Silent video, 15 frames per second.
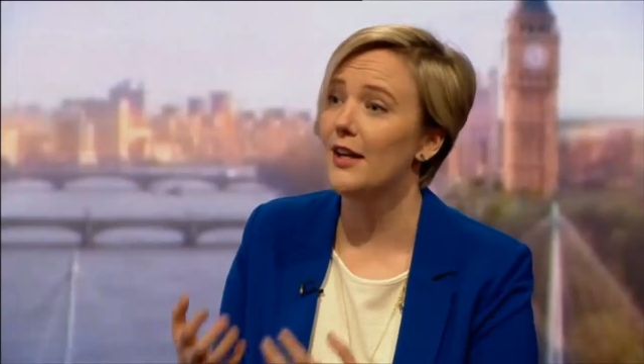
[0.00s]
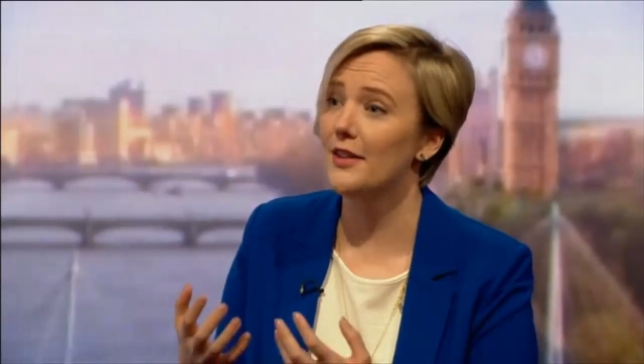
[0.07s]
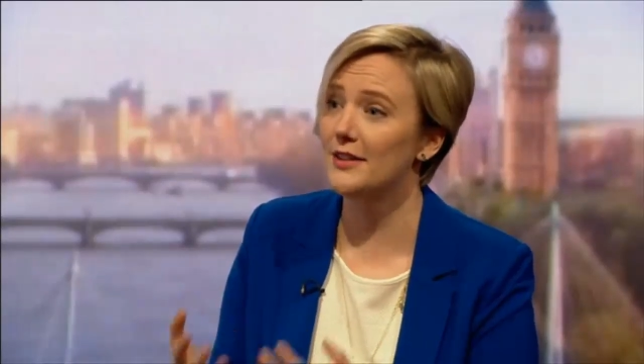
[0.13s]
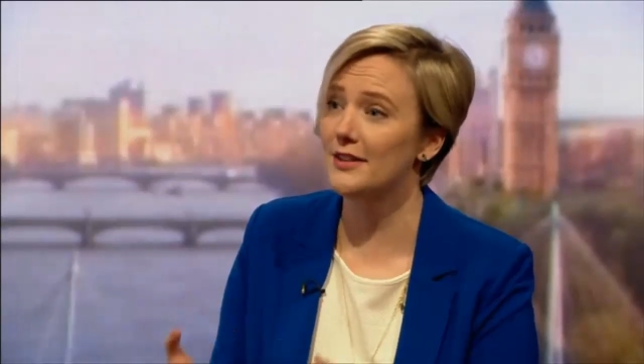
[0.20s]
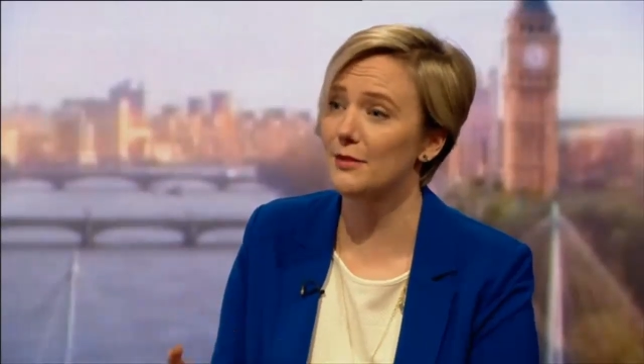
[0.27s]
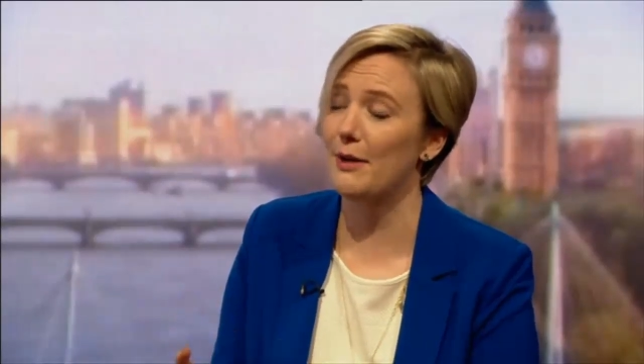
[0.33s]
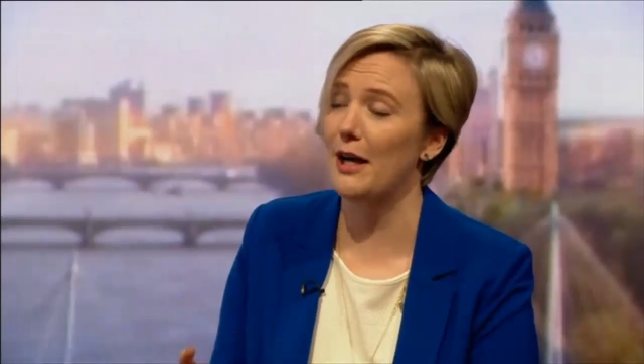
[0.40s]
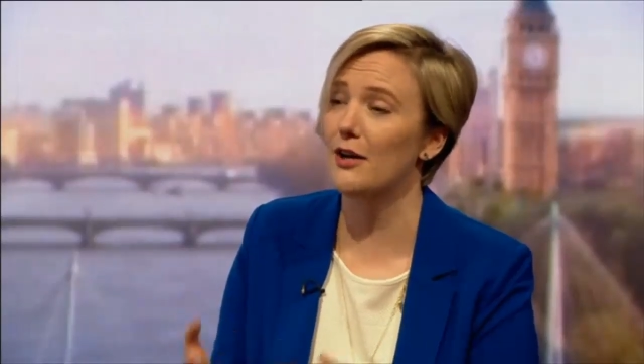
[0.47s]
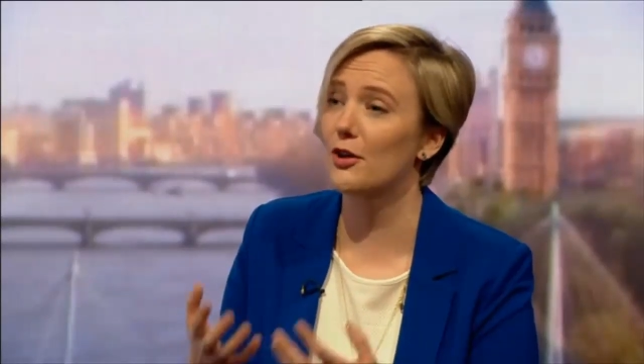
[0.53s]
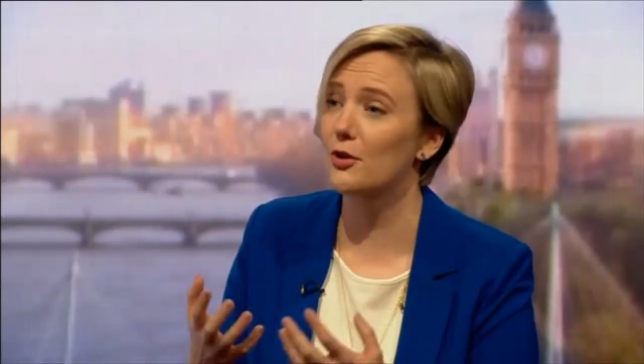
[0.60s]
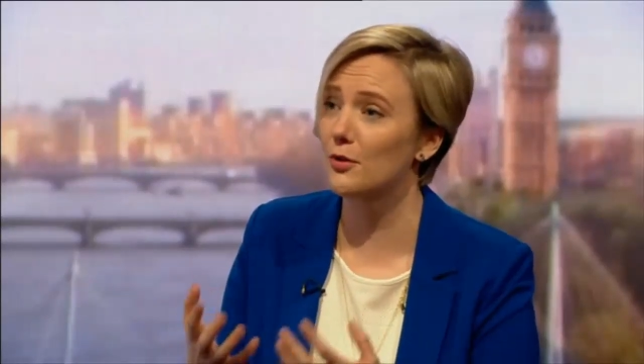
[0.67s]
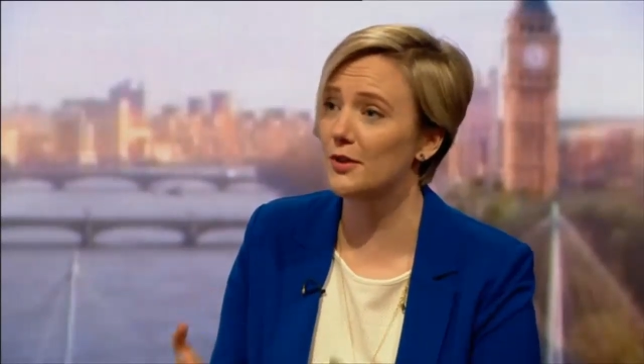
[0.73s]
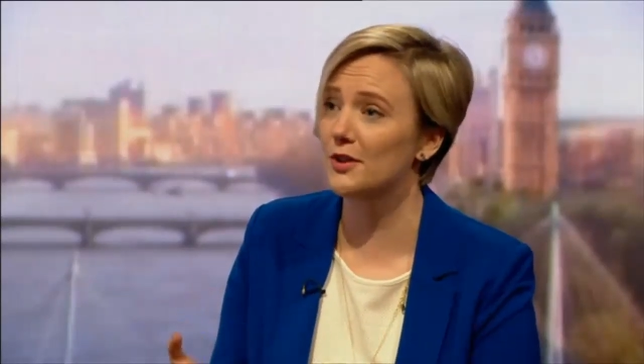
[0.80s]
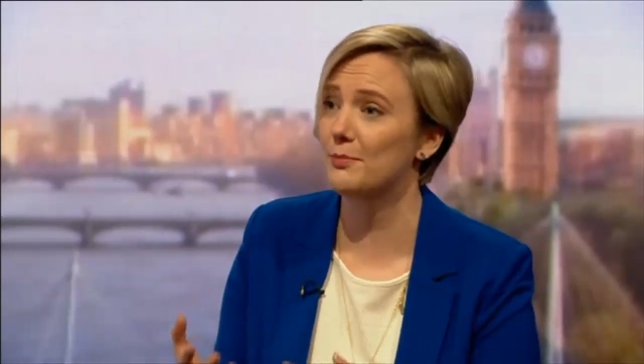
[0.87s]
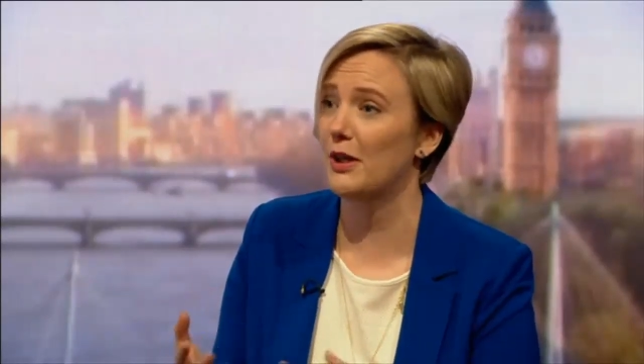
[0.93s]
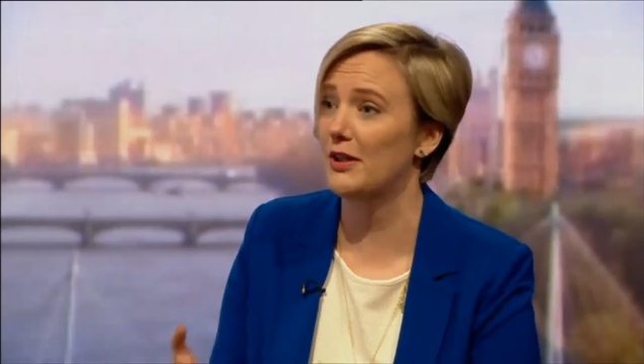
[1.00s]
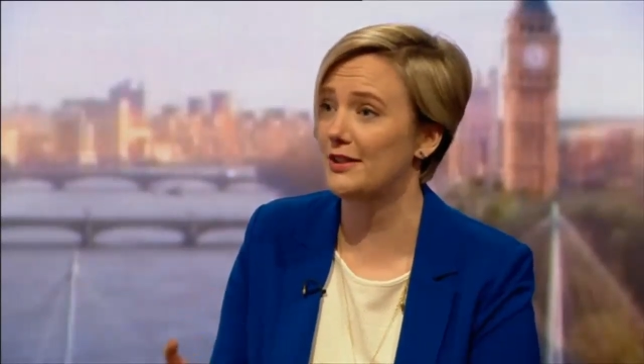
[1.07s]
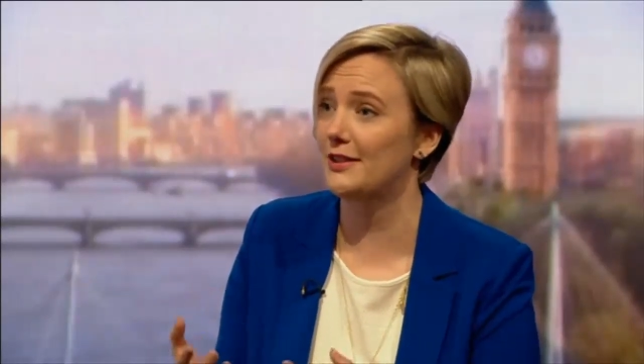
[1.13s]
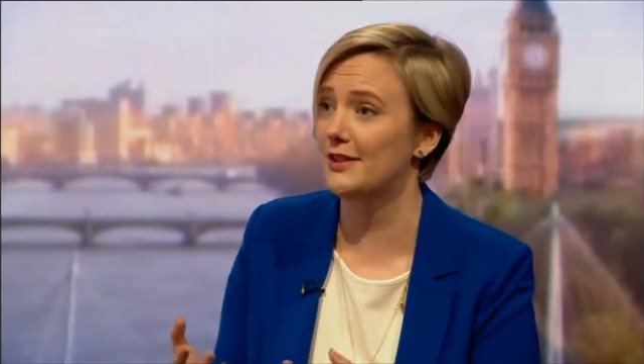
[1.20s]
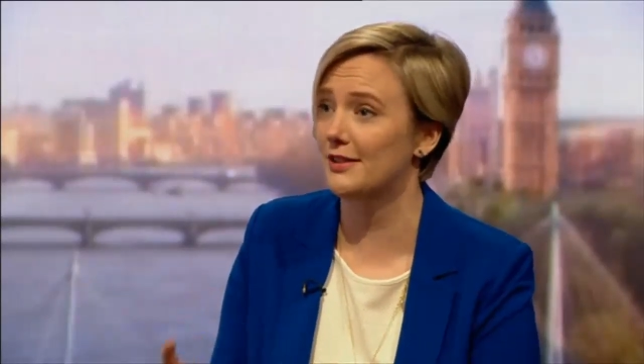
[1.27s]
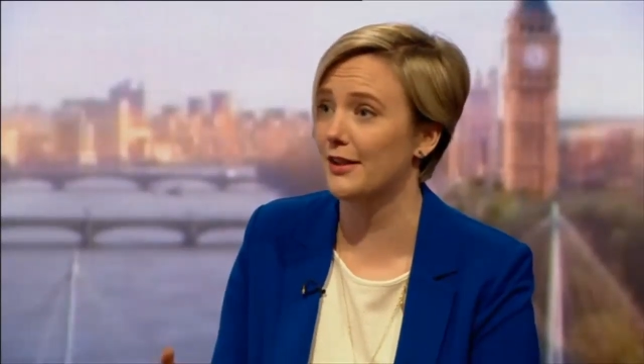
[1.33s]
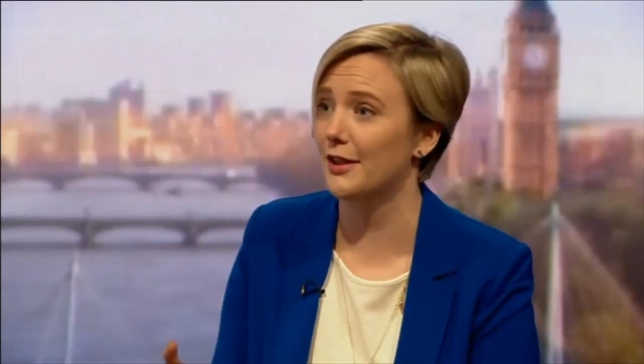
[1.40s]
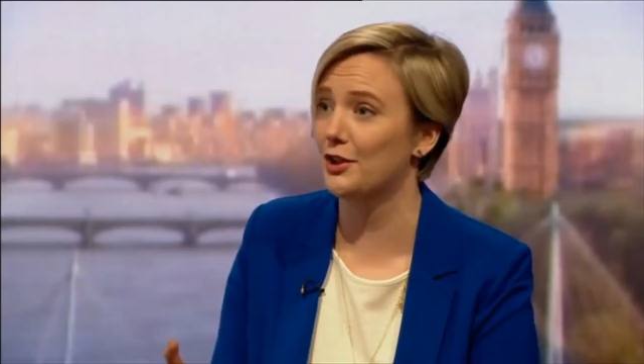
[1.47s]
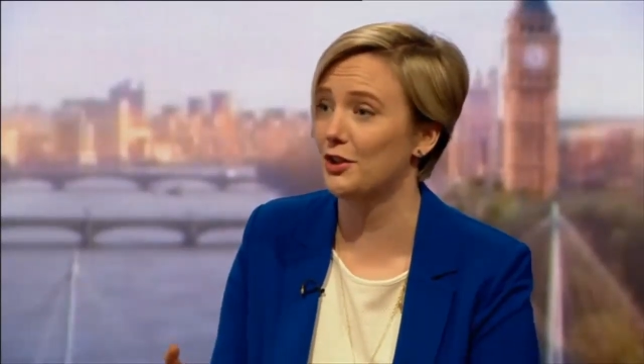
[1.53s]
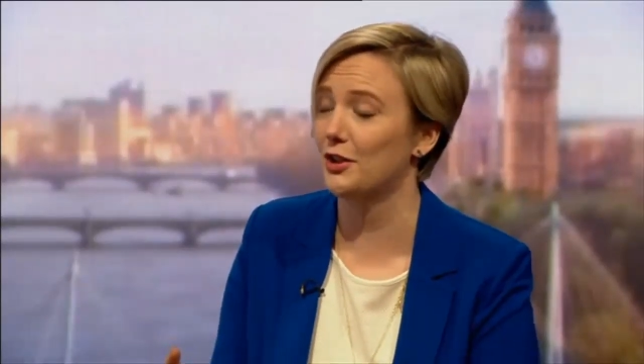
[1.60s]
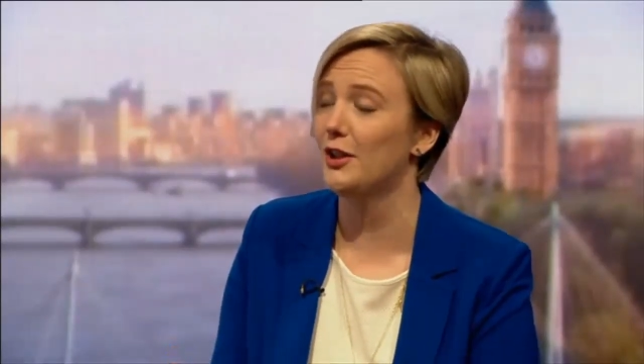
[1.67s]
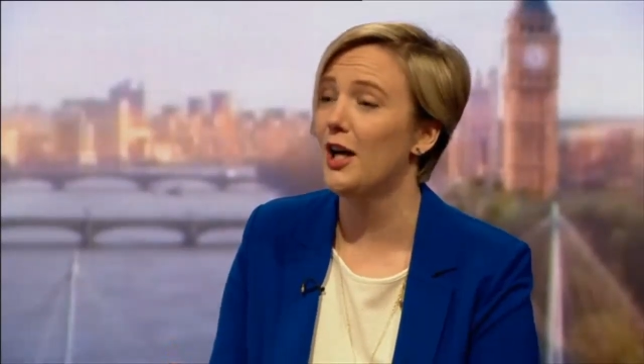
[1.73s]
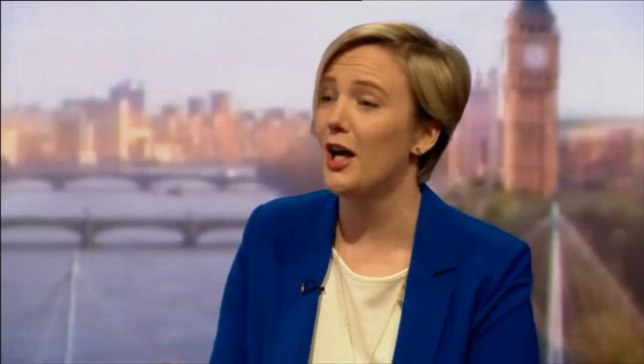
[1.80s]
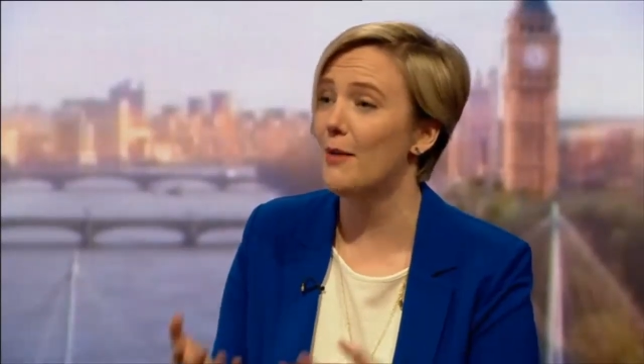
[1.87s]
This is about a cross-party discussion